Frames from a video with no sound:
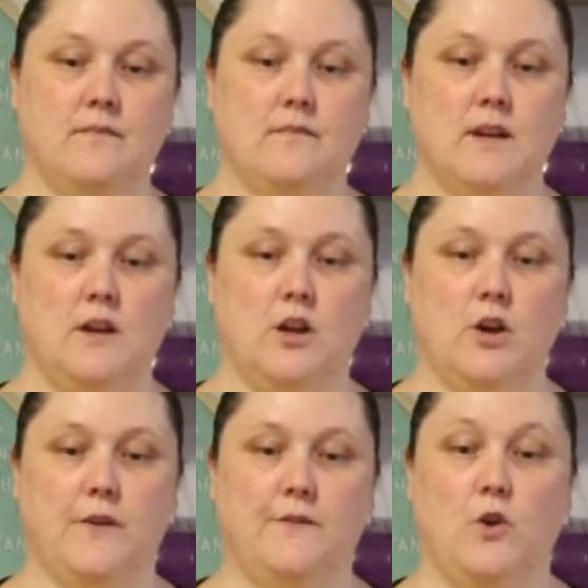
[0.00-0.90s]
you know,
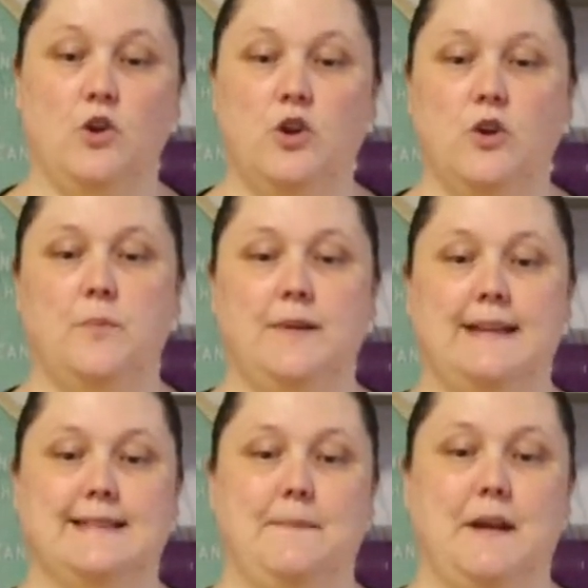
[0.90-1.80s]
if you're new, please
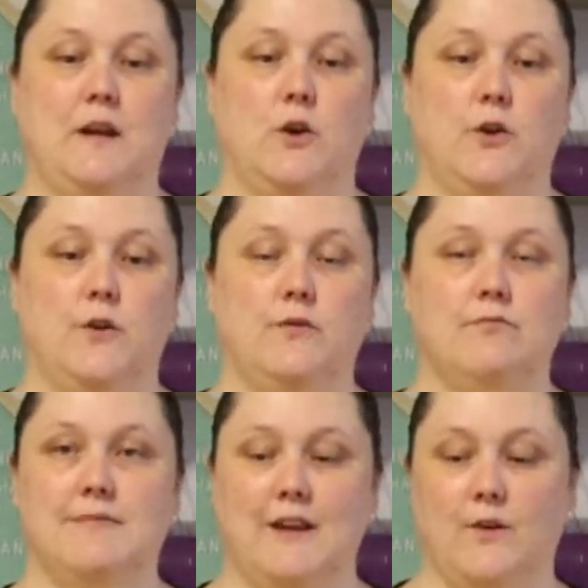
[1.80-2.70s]
let me know
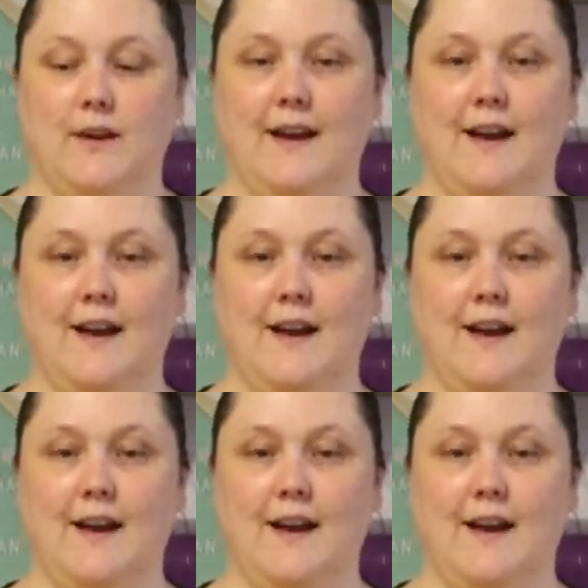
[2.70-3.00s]
that you're here.